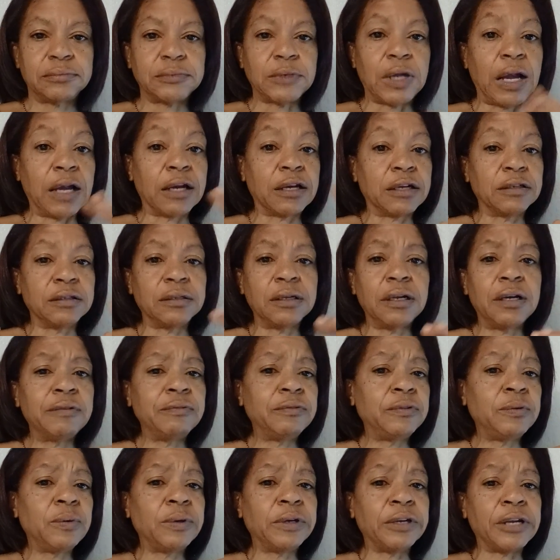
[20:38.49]
I can
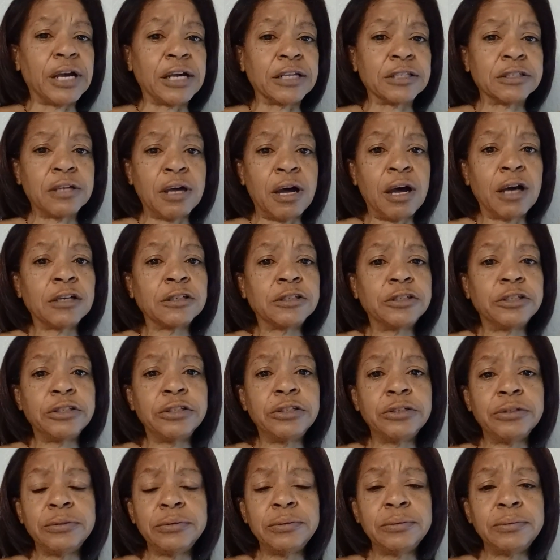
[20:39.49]
love you and not talk to
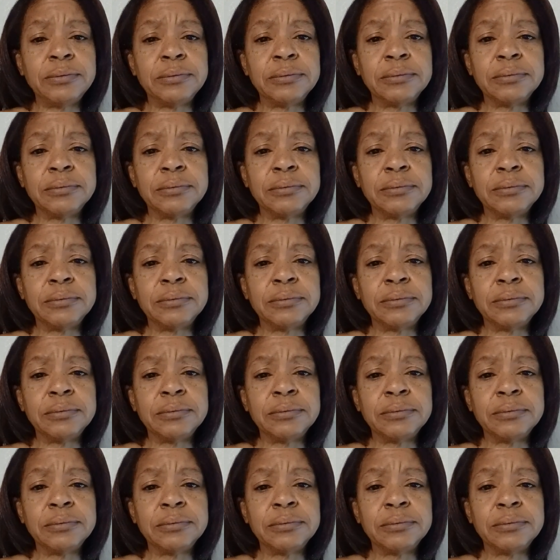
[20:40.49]
you.